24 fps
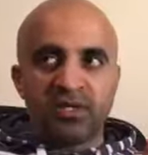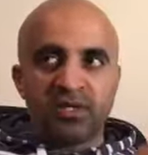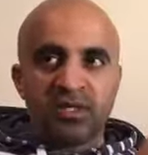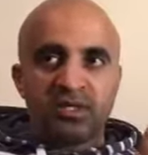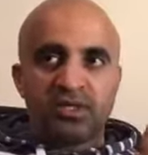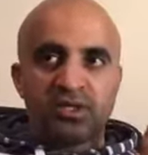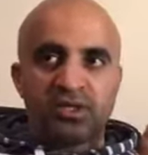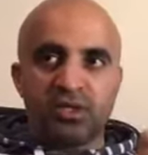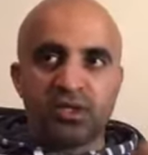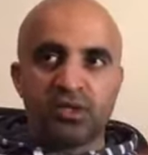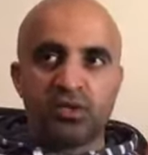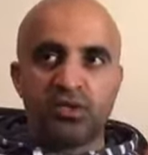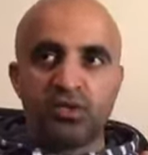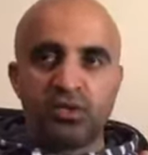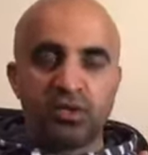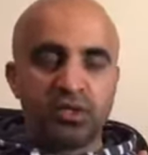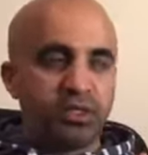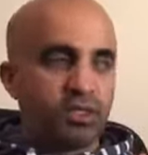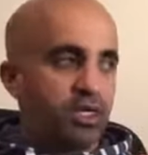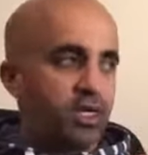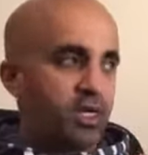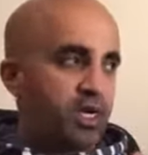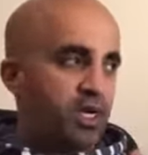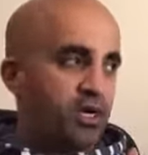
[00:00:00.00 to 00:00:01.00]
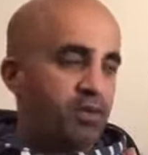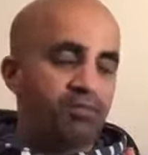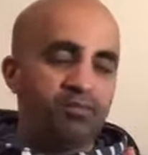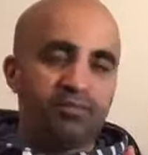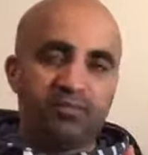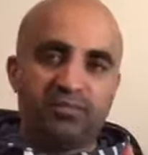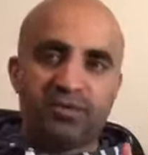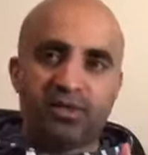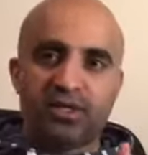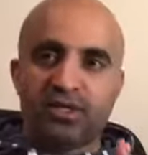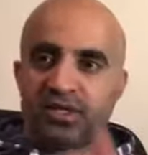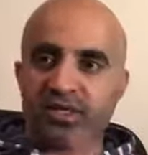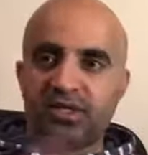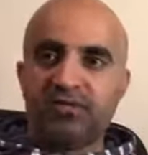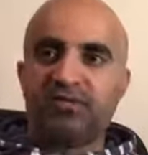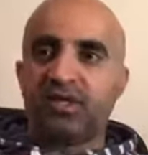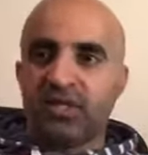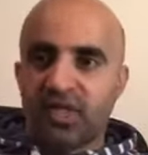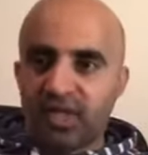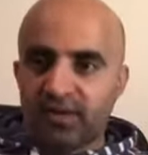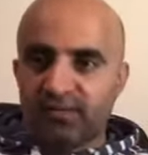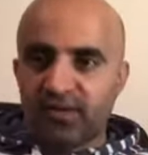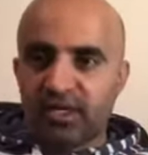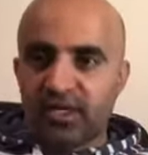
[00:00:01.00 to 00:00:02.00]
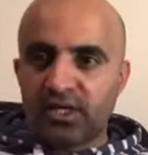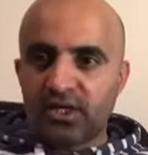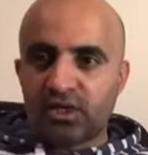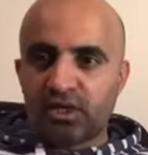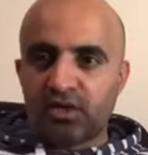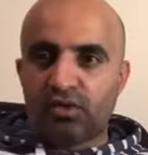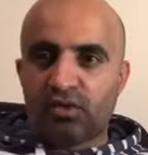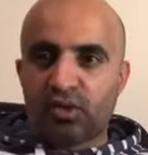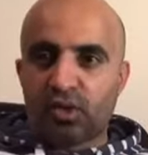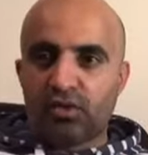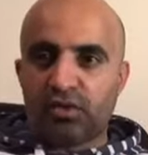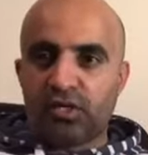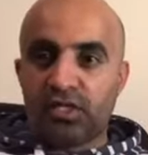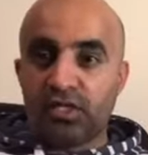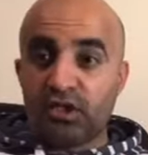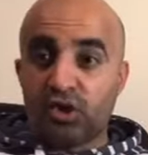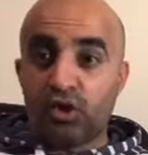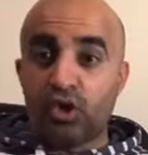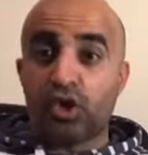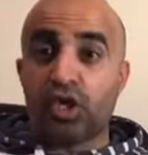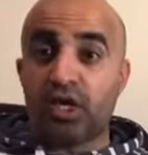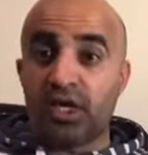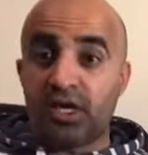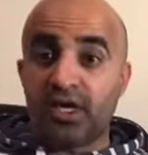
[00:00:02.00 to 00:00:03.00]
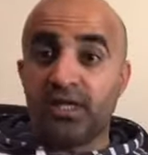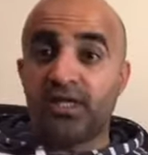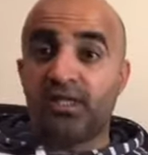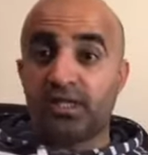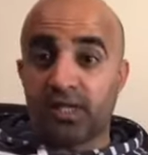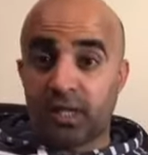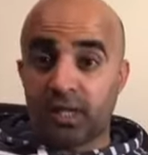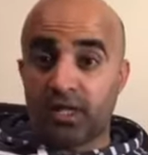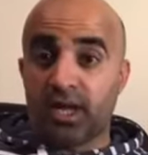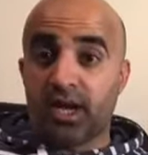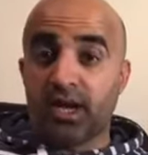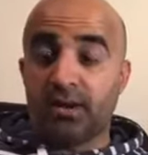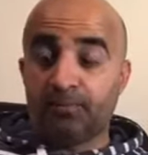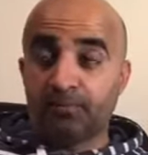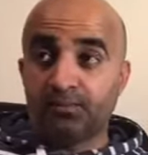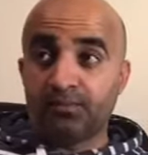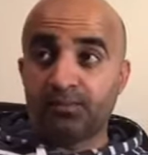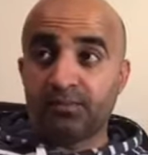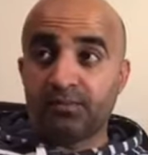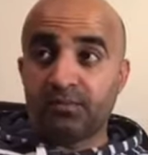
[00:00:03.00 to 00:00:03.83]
So the Civil Aviation Authority is looking into that.